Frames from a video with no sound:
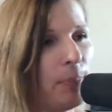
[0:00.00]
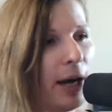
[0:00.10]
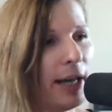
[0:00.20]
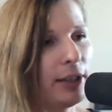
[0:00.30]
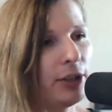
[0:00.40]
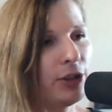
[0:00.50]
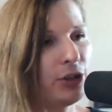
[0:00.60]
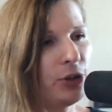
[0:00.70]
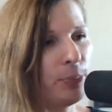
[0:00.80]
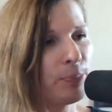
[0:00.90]
But
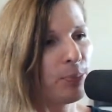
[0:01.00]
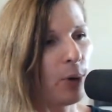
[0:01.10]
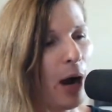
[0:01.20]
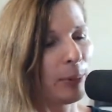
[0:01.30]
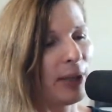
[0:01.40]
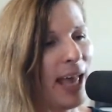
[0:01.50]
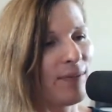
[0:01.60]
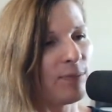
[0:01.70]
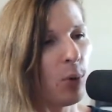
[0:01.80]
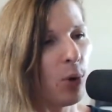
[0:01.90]
you probably
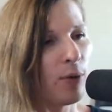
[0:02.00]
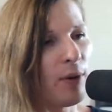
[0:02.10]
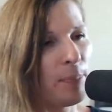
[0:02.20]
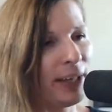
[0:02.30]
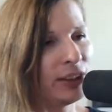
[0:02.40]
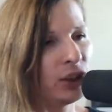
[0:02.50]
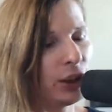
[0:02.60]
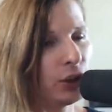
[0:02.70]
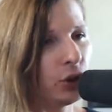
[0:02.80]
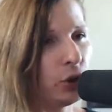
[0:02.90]
have more of a
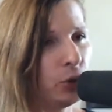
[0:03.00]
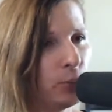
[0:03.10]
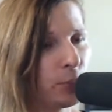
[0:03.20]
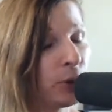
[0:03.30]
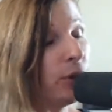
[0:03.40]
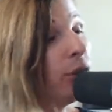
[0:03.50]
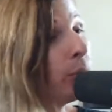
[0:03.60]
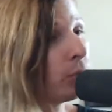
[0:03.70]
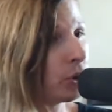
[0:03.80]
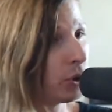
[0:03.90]
penchant to
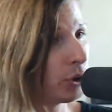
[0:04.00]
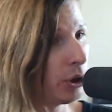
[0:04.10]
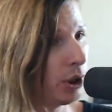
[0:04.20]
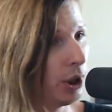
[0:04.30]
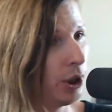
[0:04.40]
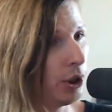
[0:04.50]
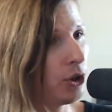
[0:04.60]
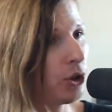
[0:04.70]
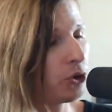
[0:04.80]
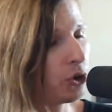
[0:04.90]
produce.
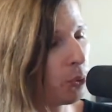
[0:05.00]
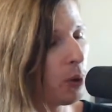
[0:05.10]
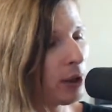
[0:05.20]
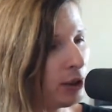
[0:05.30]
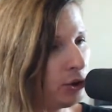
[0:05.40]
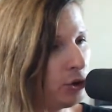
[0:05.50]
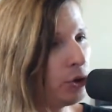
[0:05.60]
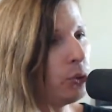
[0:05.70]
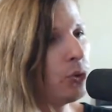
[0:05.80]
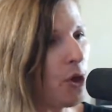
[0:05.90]
You want to
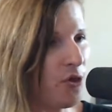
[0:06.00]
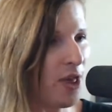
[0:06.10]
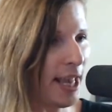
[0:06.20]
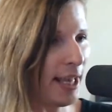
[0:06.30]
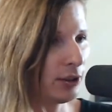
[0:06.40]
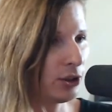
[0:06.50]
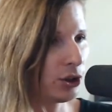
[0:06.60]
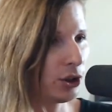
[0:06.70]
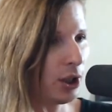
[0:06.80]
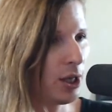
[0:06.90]
do the
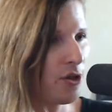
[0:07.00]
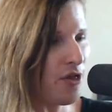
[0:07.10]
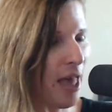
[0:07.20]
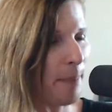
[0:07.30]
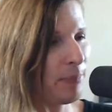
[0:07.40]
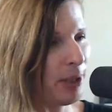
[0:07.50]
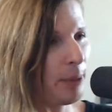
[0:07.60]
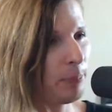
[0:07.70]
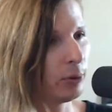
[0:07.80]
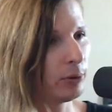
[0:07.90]
things that
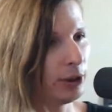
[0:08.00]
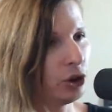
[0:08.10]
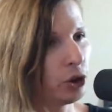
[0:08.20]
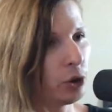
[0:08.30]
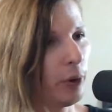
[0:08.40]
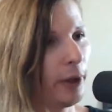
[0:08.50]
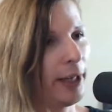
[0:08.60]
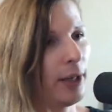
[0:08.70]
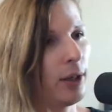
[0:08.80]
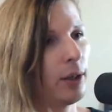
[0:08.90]
people
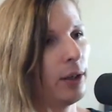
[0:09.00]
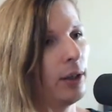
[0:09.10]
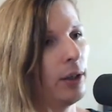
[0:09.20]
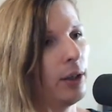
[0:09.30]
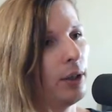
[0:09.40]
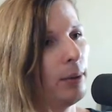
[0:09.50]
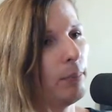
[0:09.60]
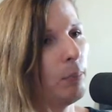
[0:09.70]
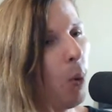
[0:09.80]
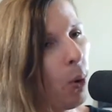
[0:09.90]
enjoy
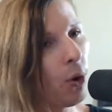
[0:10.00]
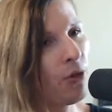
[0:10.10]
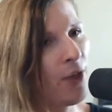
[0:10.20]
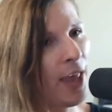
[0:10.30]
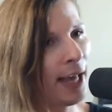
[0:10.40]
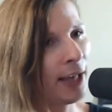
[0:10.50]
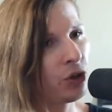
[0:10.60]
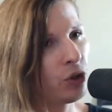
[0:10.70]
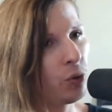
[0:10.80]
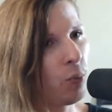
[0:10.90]
more than
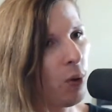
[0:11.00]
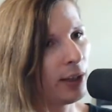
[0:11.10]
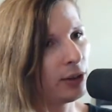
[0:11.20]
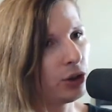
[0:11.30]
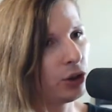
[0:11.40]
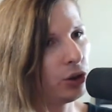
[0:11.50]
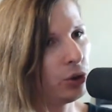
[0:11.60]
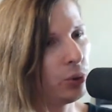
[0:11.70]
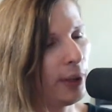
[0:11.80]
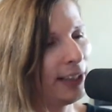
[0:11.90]
you want
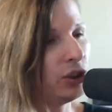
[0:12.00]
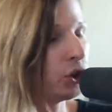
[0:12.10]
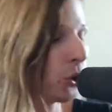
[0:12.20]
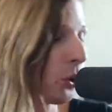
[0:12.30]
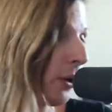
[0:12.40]
to enjoy.